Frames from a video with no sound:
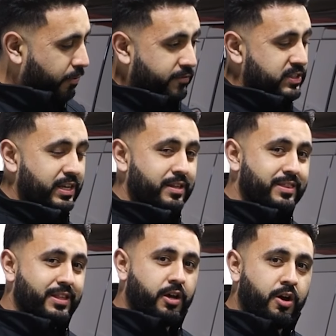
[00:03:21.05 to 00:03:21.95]
Obviously
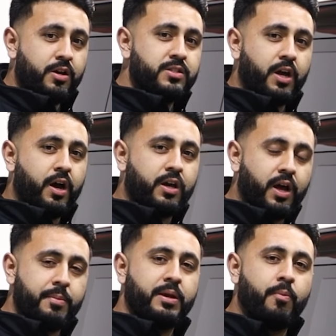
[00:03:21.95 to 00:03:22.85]
the cars are
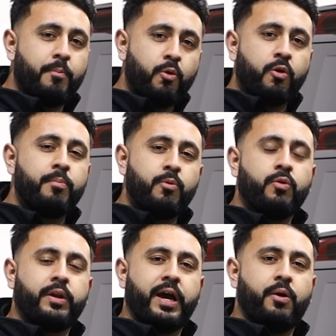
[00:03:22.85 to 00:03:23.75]
coming more and
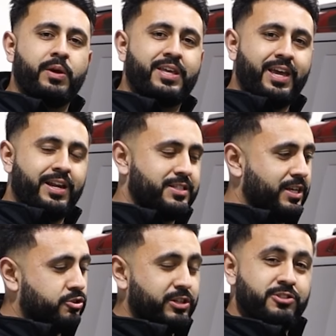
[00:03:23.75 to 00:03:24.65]
more now with keyless
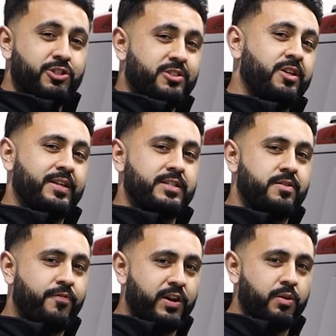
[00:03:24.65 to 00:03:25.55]
entry, just like this
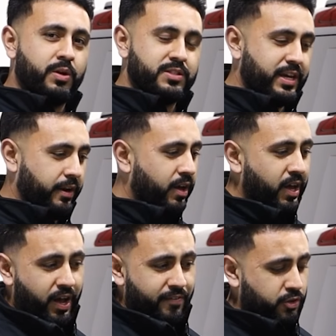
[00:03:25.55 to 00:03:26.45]
Defender 110.
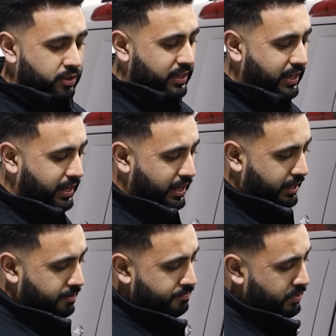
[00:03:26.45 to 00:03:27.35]
I've got the key
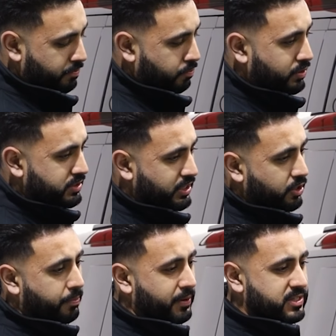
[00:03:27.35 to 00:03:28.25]
here, one
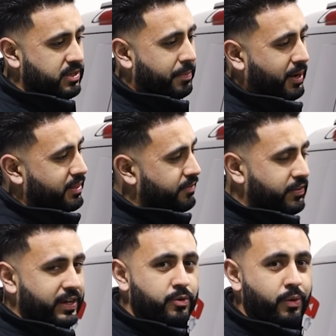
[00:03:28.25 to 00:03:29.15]
single press of the button, the
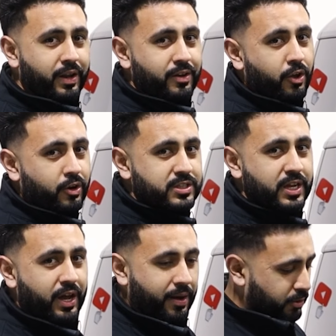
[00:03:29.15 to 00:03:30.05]
vehicle unlocks.
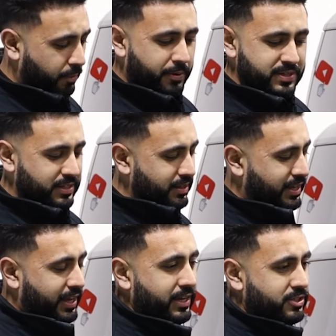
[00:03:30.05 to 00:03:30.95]
I'm not pressing the
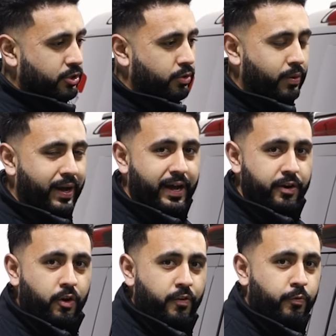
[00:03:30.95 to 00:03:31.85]
key at all, and
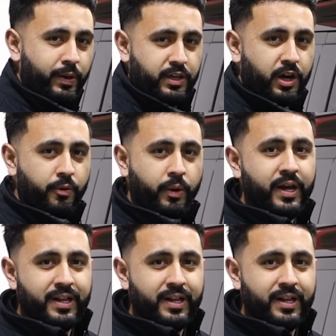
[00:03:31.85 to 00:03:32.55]
off we go.